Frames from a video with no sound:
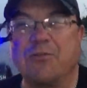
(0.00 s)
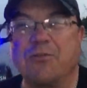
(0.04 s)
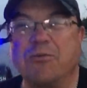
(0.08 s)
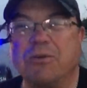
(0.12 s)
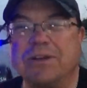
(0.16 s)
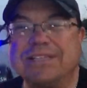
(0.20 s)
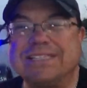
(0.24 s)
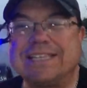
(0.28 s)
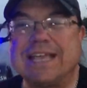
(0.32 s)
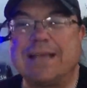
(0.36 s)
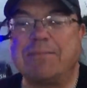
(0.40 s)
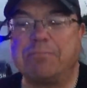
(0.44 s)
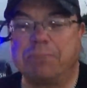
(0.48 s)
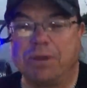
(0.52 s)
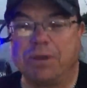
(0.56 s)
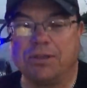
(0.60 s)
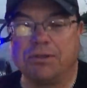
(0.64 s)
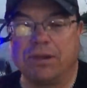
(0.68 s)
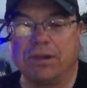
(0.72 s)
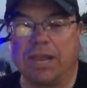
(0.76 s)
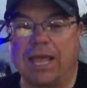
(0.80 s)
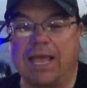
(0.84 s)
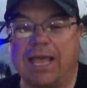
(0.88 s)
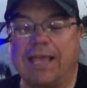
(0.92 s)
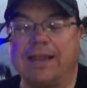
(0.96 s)
what's that
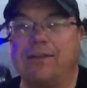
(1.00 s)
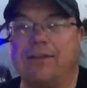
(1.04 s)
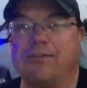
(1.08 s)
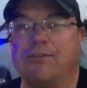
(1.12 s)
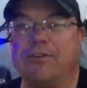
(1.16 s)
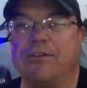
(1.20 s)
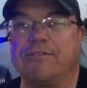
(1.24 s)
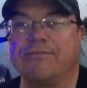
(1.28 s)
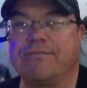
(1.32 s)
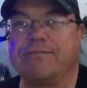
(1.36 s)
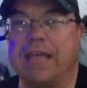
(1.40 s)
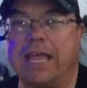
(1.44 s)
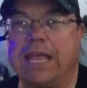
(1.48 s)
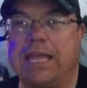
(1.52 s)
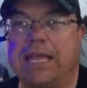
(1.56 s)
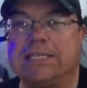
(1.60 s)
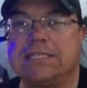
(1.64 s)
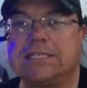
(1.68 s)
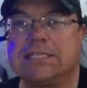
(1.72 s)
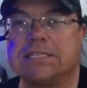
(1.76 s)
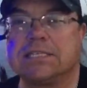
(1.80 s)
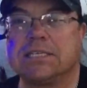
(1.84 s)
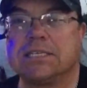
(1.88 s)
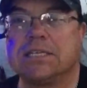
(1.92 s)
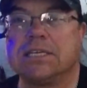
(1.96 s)
blue light on your
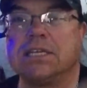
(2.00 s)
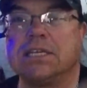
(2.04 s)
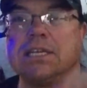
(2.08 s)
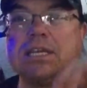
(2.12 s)
face?